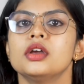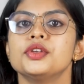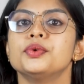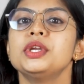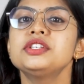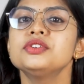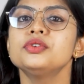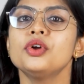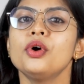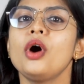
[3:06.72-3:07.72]
You need to
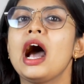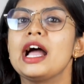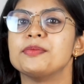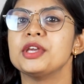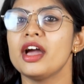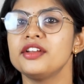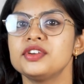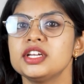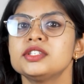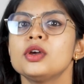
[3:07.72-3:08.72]
know IP
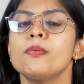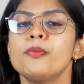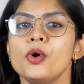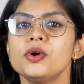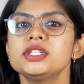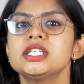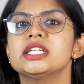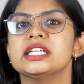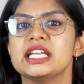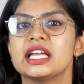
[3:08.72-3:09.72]
address, ports,
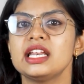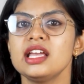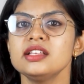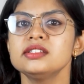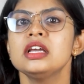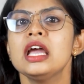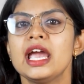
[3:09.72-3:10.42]
DNS,